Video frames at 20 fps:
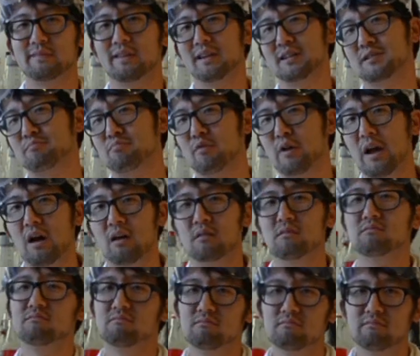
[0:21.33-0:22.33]
It's brown,
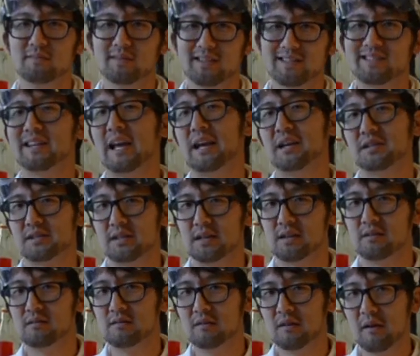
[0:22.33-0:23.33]
it's tasty,
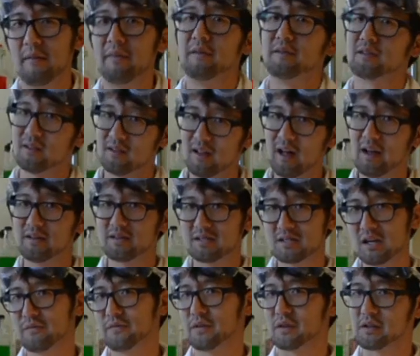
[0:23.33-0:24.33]
and there's a lot of
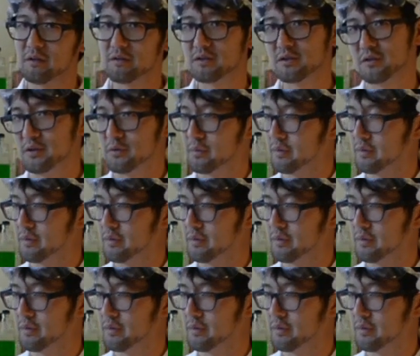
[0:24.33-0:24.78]
stuff that goes good